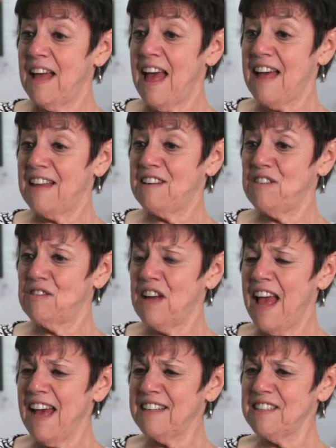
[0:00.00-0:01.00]
And you
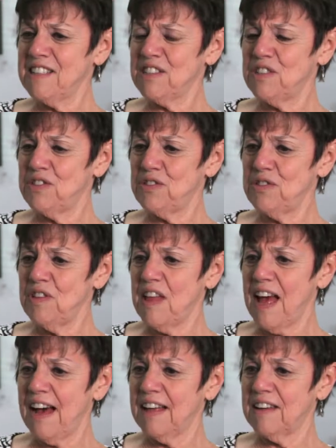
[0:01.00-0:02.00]
can't just do
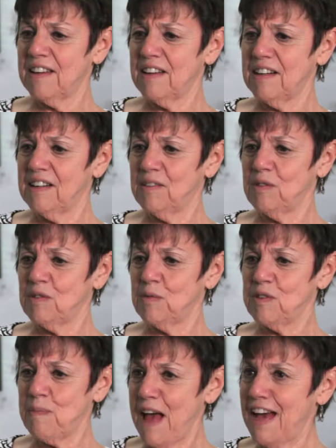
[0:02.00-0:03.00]
that
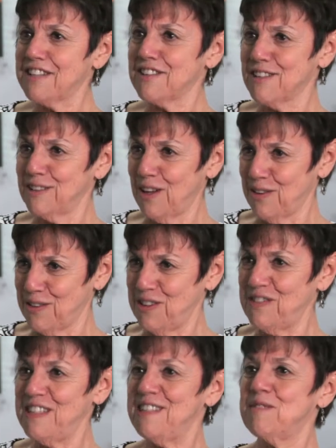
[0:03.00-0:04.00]
with passion alone. You
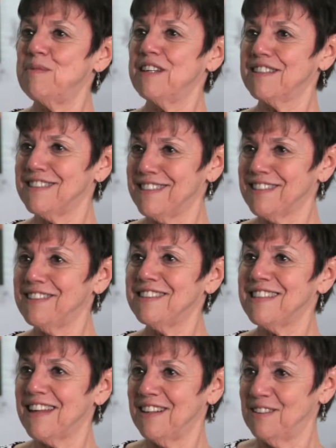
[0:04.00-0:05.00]
need to bring a skill
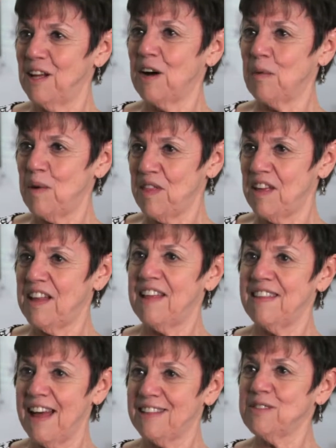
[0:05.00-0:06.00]
set along with it,
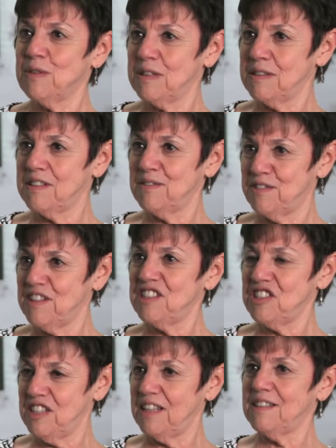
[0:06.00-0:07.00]
and that's what
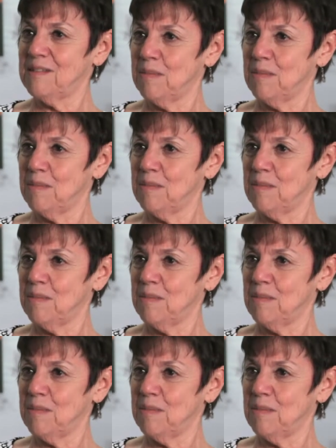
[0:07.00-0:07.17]
differentiates